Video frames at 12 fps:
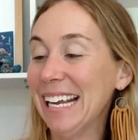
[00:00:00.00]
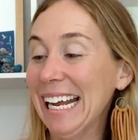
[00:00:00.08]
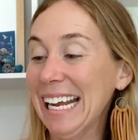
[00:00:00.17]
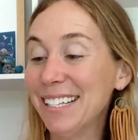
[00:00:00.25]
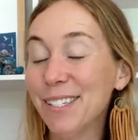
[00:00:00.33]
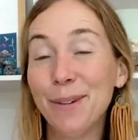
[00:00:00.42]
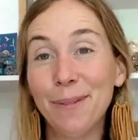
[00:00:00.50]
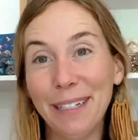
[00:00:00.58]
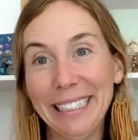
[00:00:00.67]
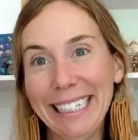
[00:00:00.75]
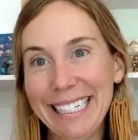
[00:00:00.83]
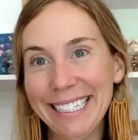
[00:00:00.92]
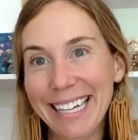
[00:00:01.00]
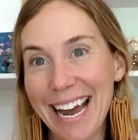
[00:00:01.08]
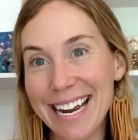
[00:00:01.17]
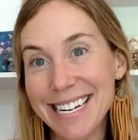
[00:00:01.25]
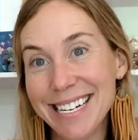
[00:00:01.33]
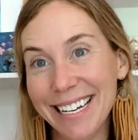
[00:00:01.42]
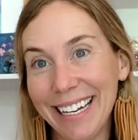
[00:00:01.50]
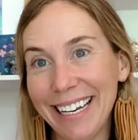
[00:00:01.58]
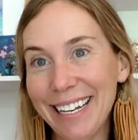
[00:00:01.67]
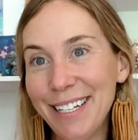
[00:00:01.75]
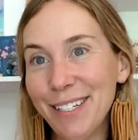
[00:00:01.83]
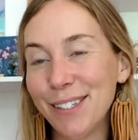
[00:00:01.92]
It's a really tight
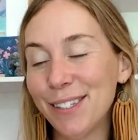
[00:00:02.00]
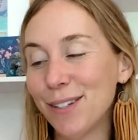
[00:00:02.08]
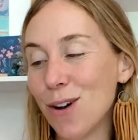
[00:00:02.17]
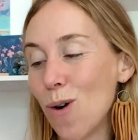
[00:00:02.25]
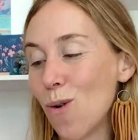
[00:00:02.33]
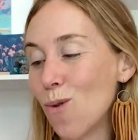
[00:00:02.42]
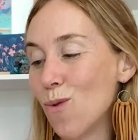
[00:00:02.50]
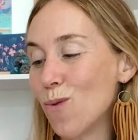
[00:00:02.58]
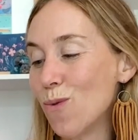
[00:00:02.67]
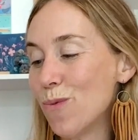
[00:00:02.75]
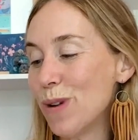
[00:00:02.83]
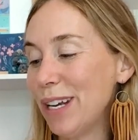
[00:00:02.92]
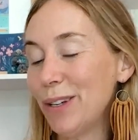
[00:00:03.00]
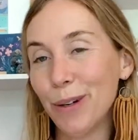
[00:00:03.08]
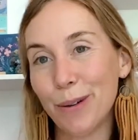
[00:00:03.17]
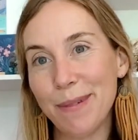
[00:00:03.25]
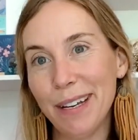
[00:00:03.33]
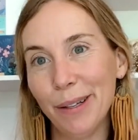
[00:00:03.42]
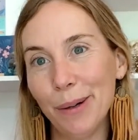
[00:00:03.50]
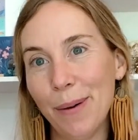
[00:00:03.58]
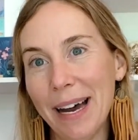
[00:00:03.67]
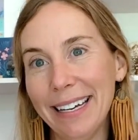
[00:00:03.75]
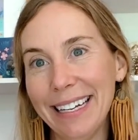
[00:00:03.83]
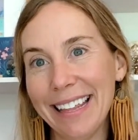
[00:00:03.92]
knit, so it took me a little
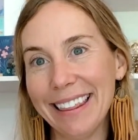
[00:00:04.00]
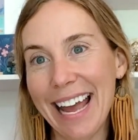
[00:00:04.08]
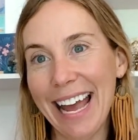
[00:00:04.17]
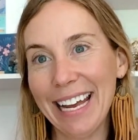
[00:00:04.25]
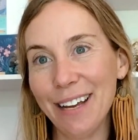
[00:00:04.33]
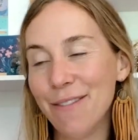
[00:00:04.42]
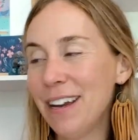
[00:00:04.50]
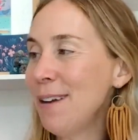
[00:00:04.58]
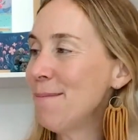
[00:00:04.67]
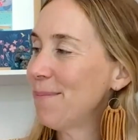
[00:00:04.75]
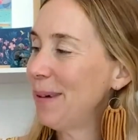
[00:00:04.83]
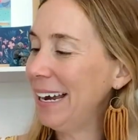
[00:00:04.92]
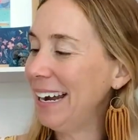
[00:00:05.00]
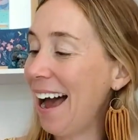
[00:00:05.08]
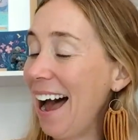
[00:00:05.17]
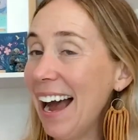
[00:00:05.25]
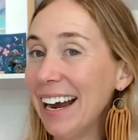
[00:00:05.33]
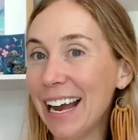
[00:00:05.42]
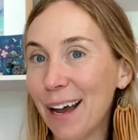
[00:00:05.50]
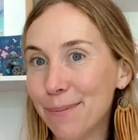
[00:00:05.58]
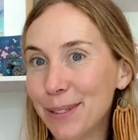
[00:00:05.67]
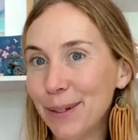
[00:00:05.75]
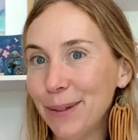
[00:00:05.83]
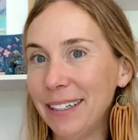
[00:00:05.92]
while to get the hang of it, but I
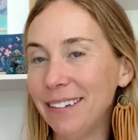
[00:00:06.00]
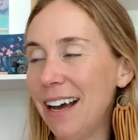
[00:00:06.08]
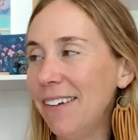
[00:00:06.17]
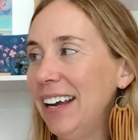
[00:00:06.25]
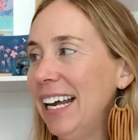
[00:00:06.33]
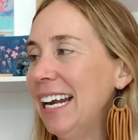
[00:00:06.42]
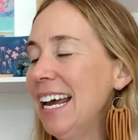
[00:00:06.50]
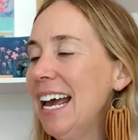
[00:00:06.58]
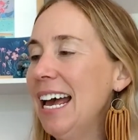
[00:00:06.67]
absolutely love it.